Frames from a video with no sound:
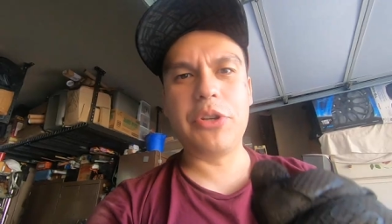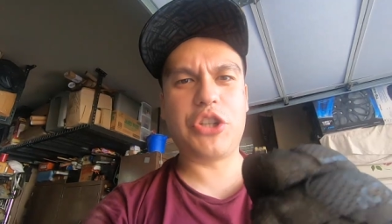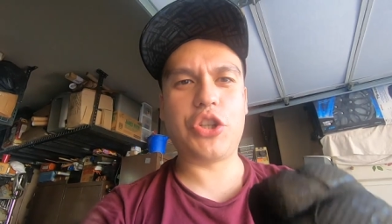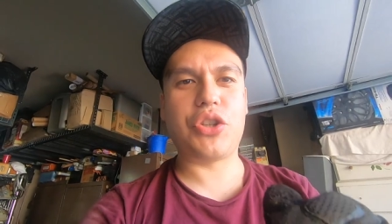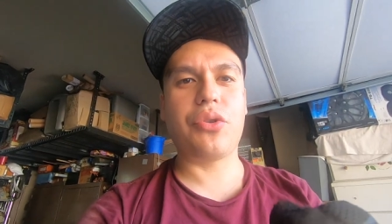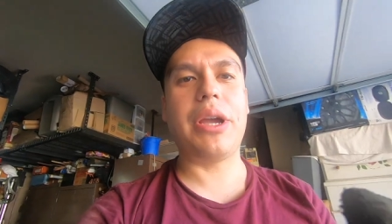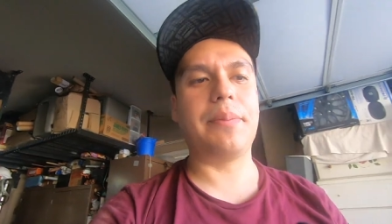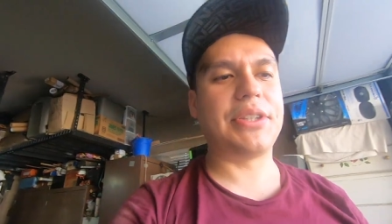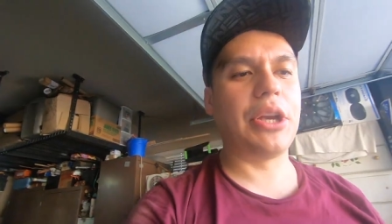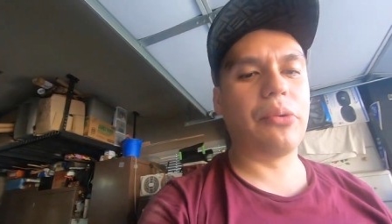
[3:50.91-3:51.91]
was stripped
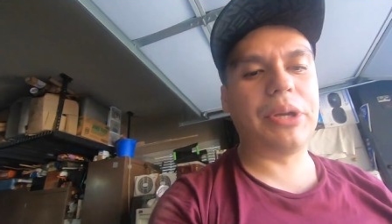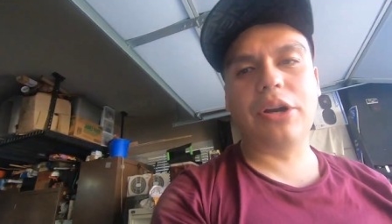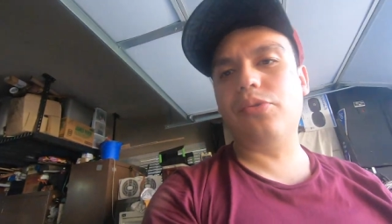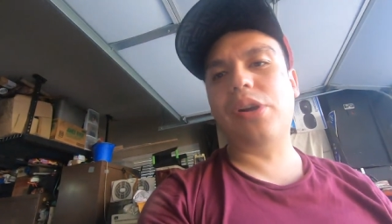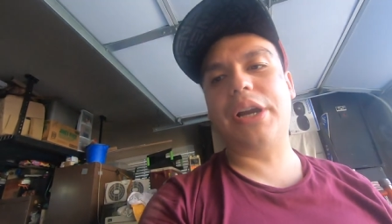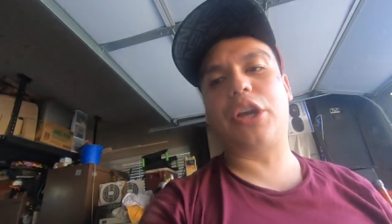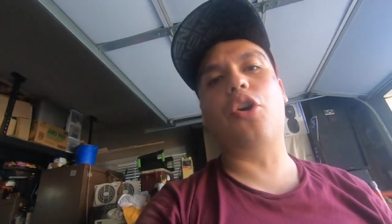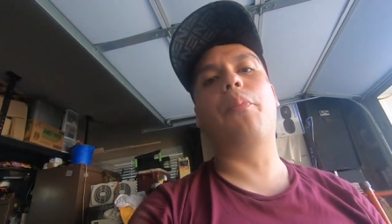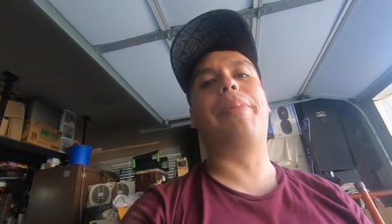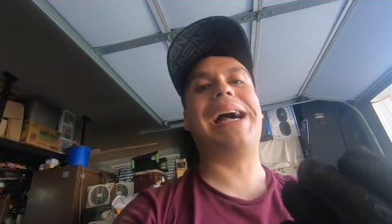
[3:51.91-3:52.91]
so we don't want to
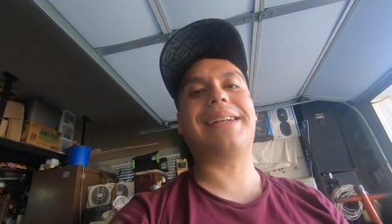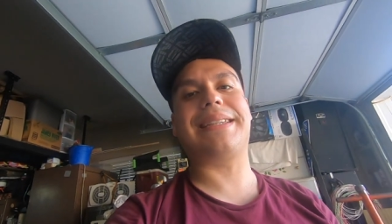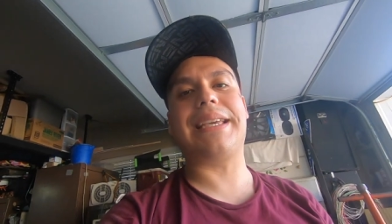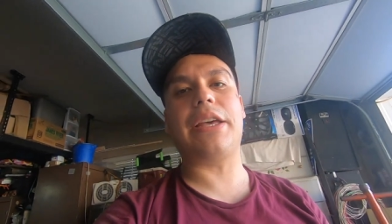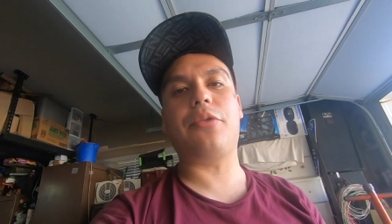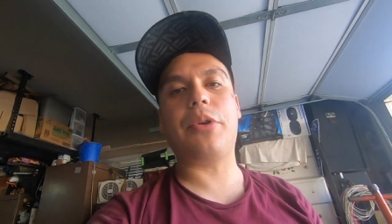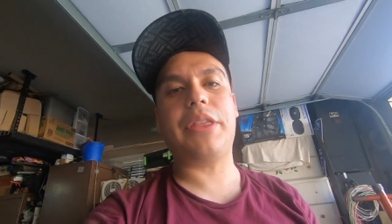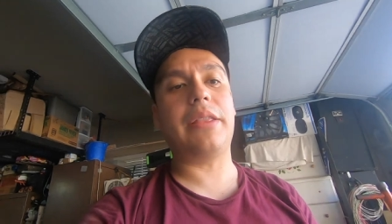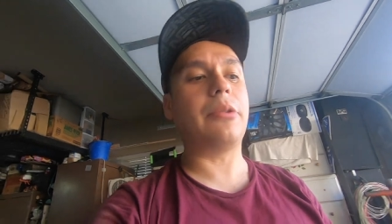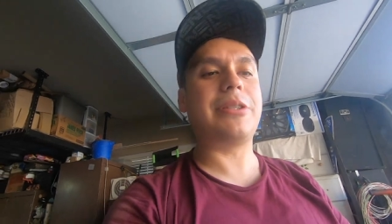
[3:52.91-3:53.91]
go back together with
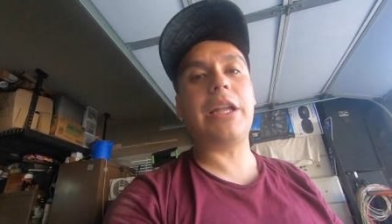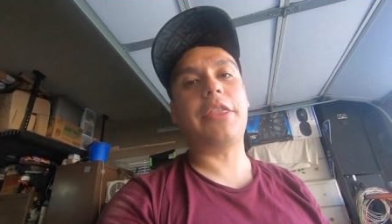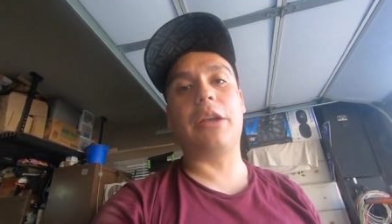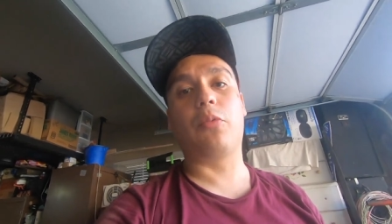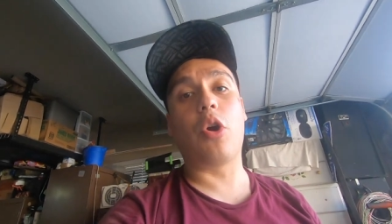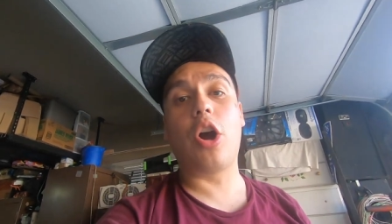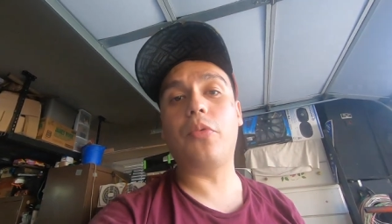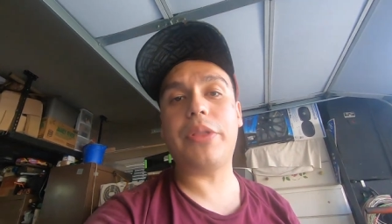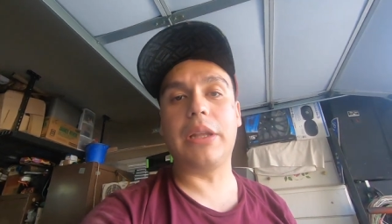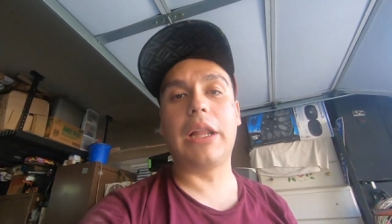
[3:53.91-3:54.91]
it there was nothing wrong
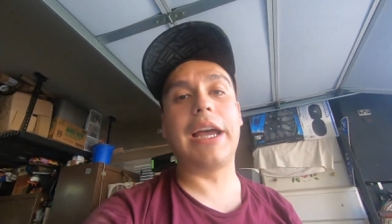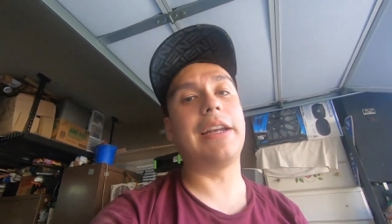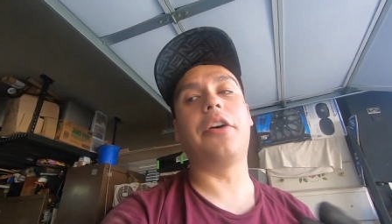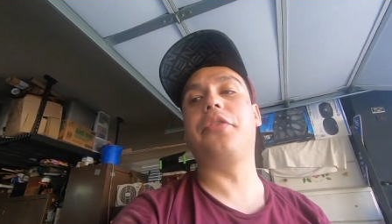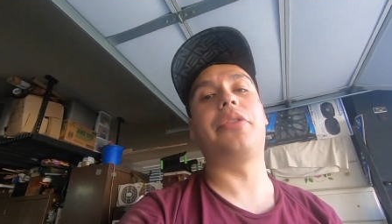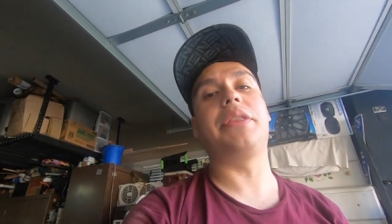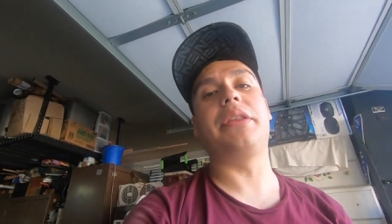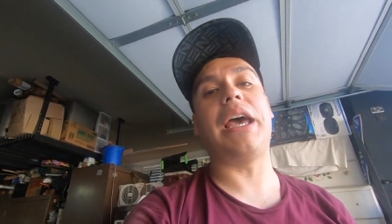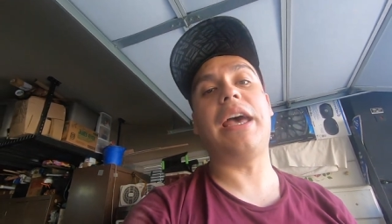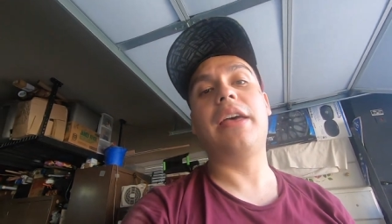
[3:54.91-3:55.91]
with the line other than
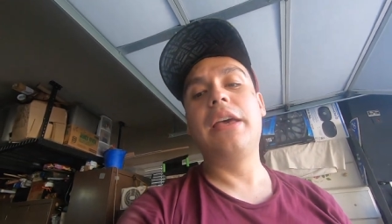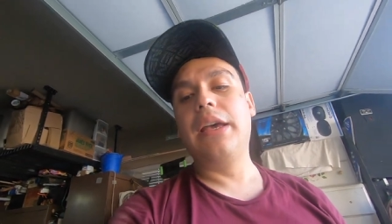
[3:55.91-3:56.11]
that